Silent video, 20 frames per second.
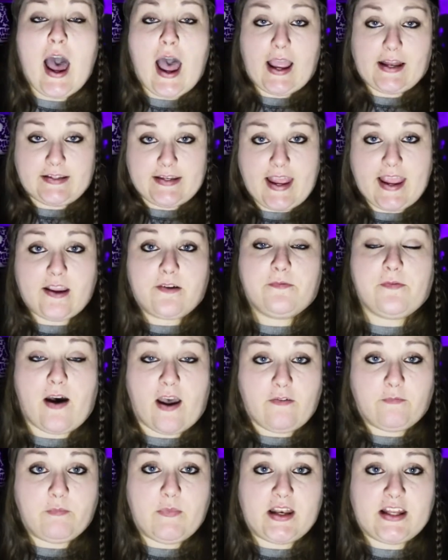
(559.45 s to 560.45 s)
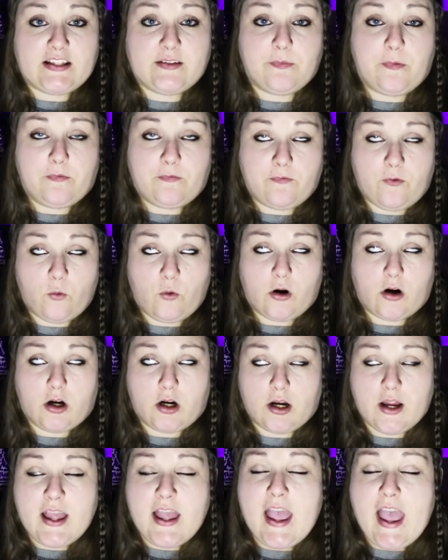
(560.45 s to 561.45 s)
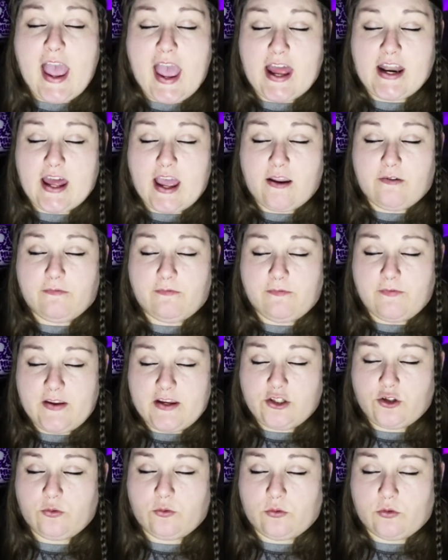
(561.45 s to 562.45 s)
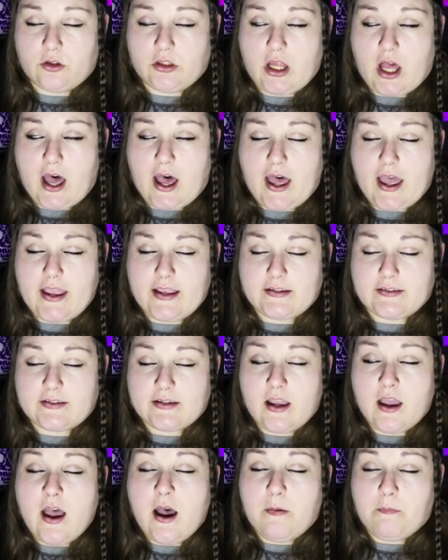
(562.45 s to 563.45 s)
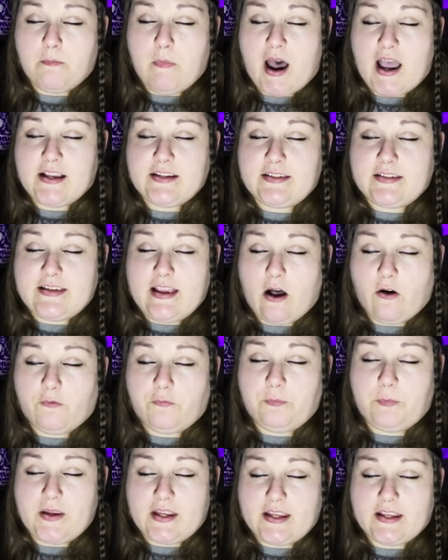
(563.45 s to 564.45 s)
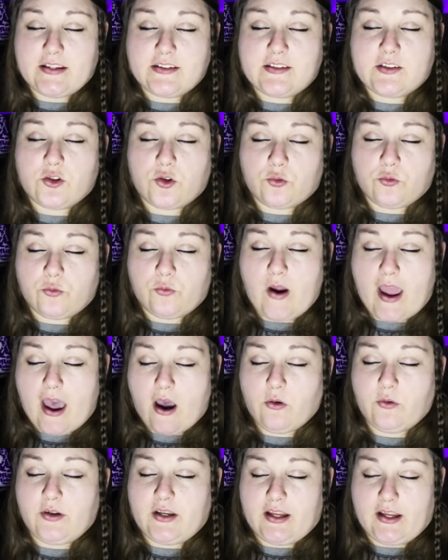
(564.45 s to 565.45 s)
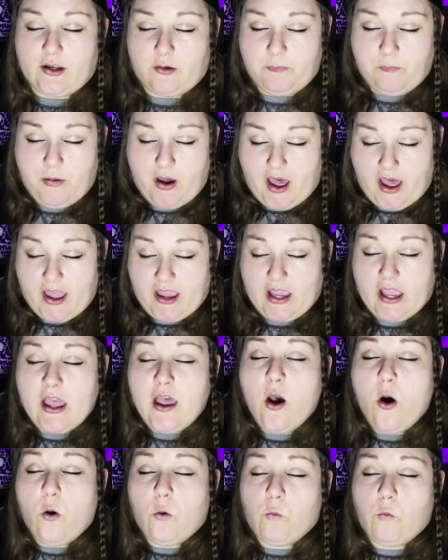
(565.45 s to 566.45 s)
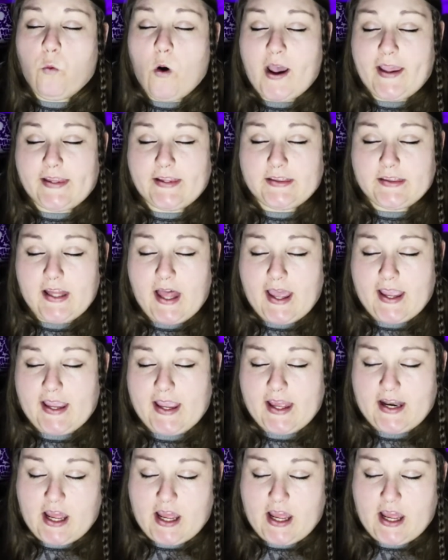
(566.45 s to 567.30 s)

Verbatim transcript: I take five minutes before and I visualize myself being surrounded by white light.